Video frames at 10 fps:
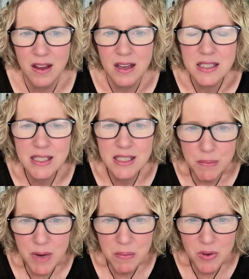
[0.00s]

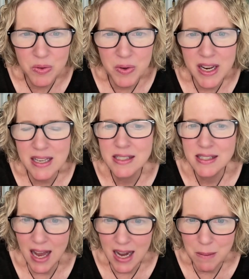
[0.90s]
Step number 3 is
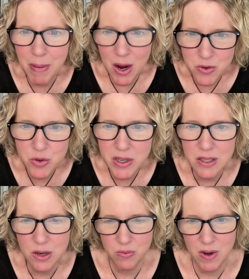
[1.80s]
setting boundaries
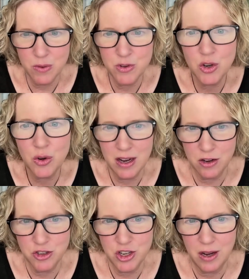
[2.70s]
around your
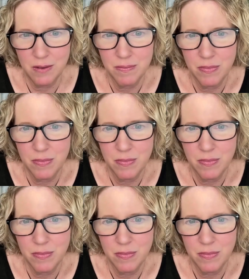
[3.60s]
energy.